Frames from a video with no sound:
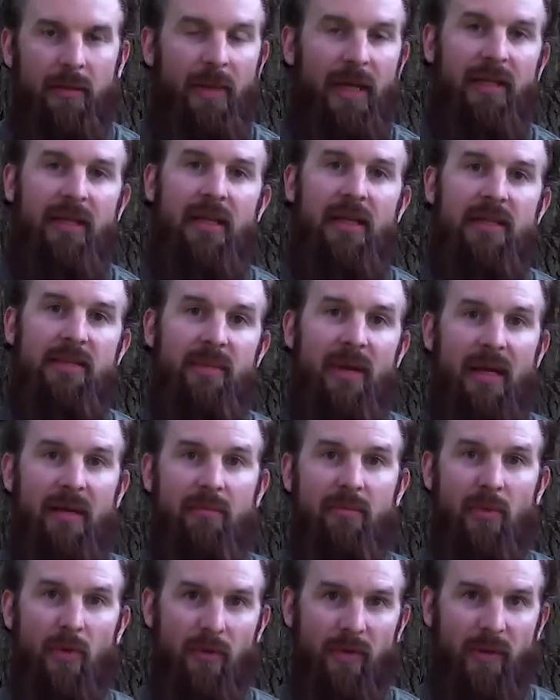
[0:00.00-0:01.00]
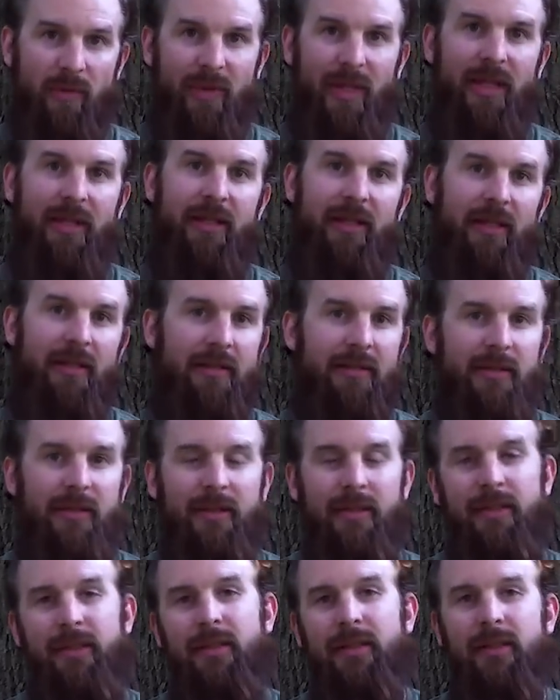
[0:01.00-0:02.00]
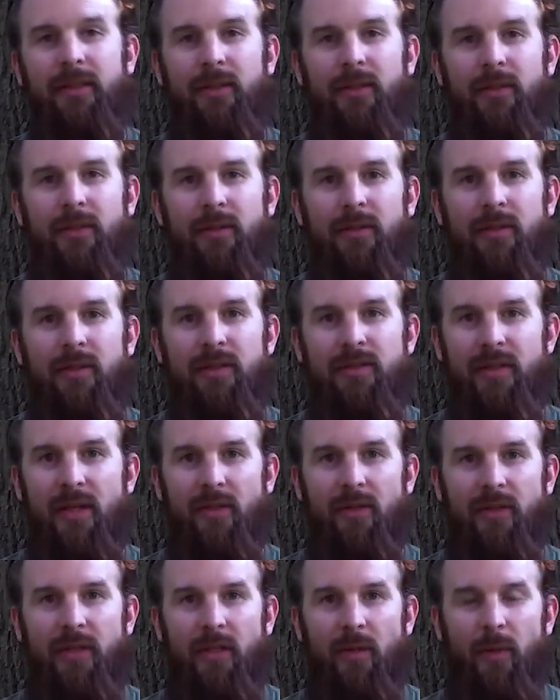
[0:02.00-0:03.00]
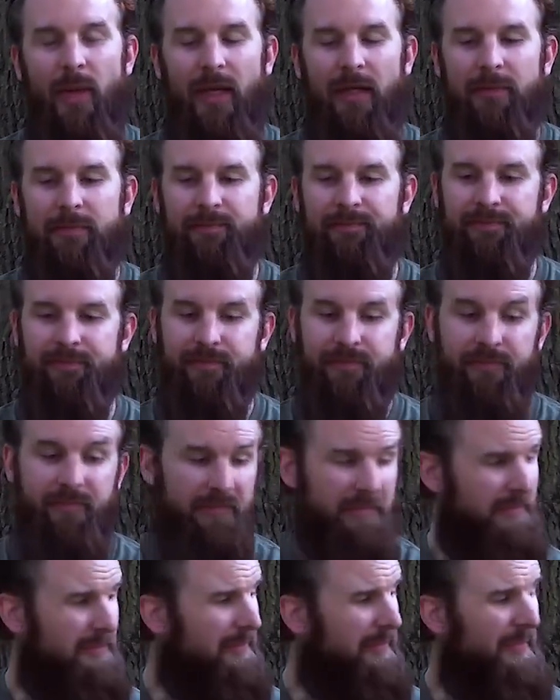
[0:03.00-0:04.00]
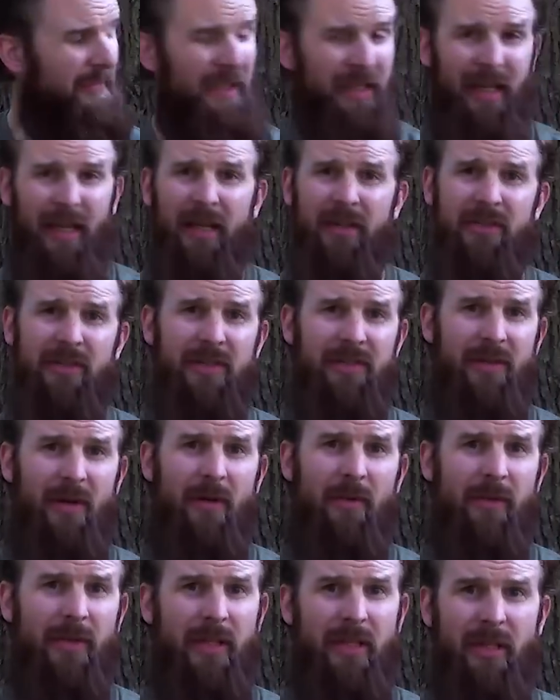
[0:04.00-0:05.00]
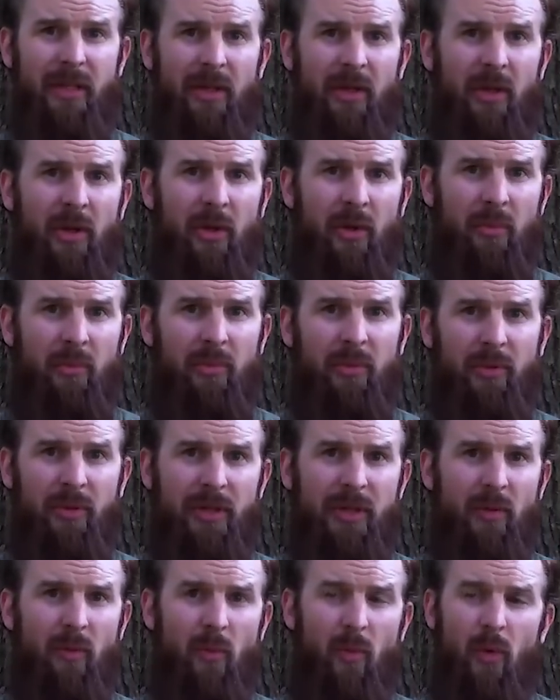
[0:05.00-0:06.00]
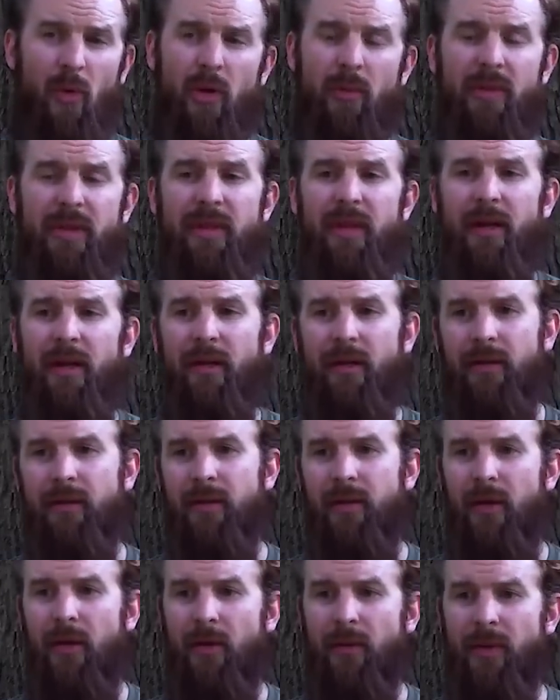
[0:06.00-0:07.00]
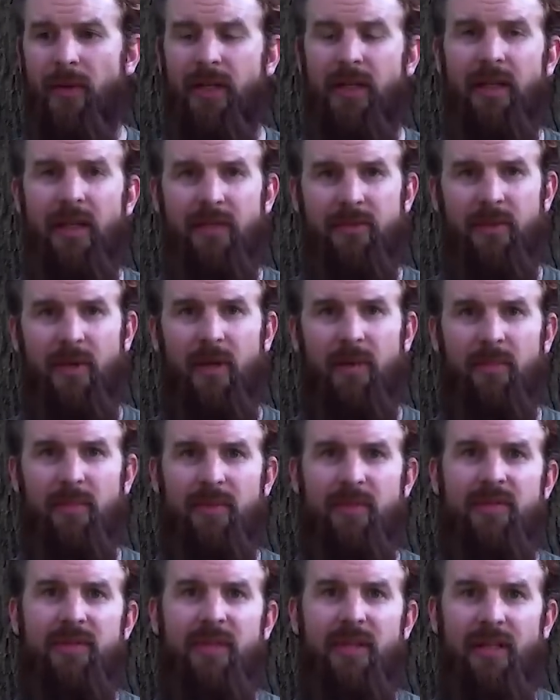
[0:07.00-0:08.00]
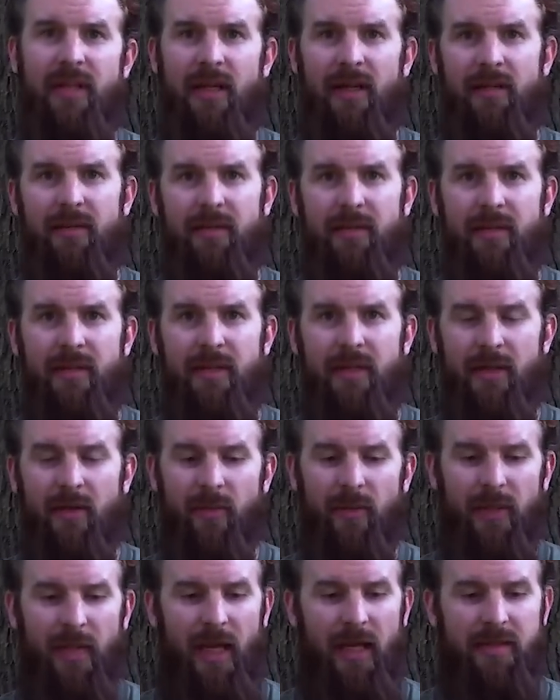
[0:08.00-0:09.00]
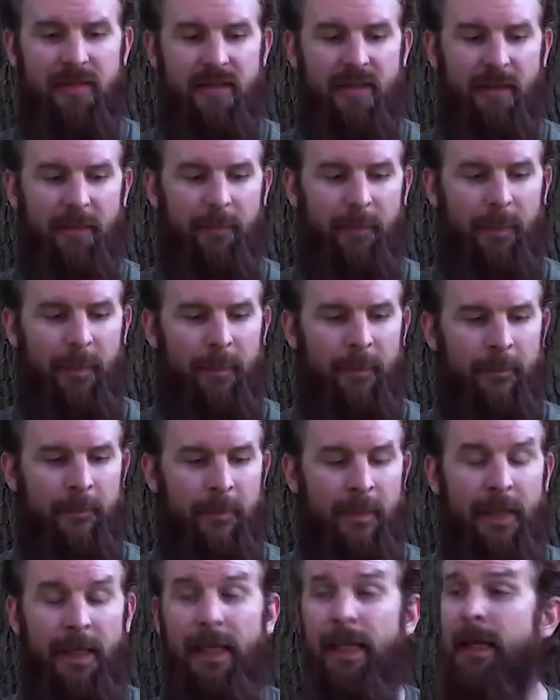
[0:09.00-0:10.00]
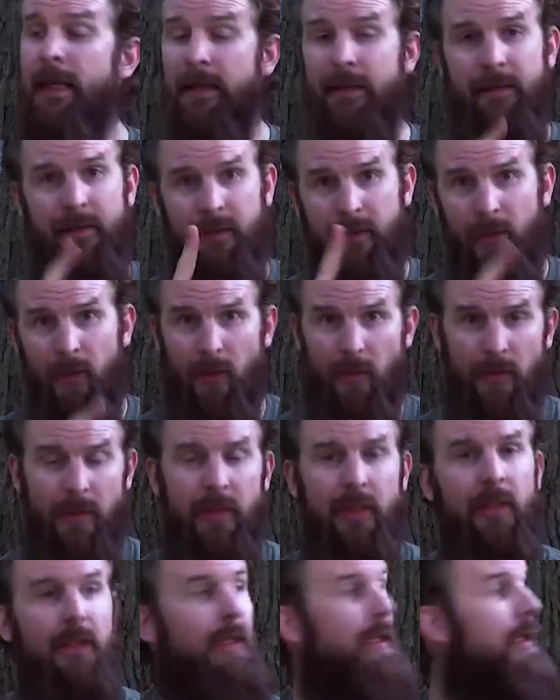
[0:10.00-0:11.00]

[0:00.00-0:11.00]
my case, my moving blanket, is not gonna get wet. Actually, it's already pretty warm in there already. That's why I'm sitting out here relaxing. And, oh,